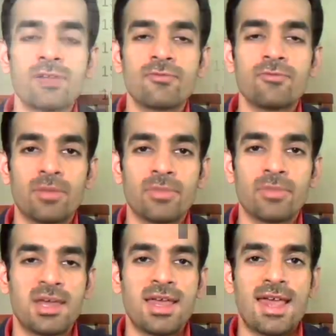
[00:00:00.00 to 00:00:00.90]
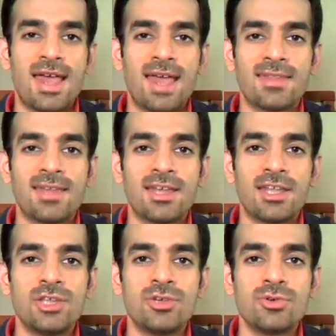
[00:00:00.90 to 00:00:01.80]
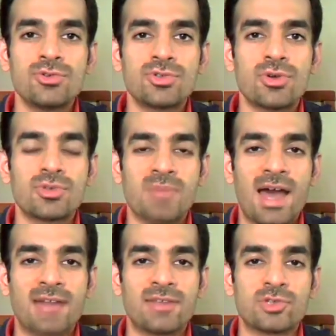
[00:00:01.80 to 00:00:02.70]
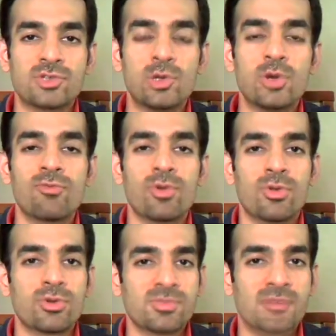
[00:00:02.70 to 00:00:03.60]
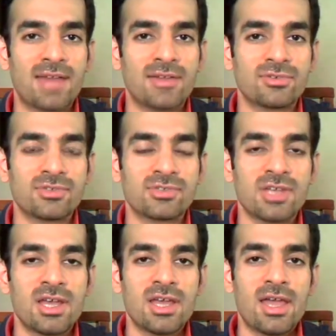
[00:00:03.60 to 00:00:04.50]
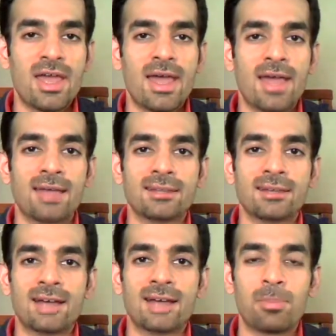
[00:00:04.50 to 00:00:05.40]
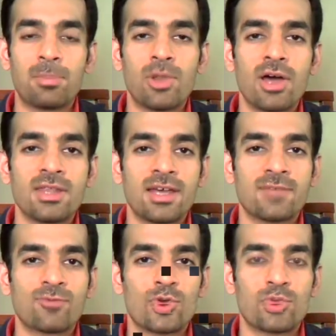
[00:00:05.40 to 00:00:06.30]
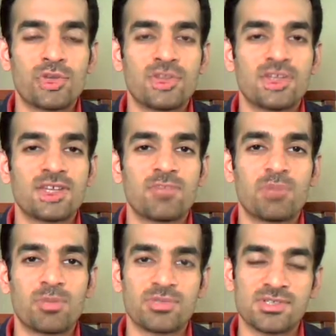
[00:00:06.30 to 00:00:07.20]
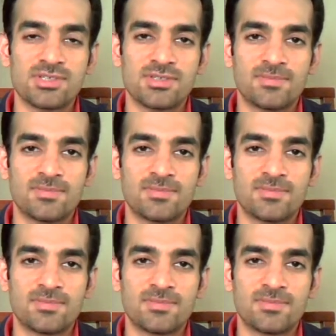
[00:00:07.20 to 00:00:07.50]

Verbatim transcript: from them and then use those patterns, look for those patterns and uh, apply that for predictive purposes.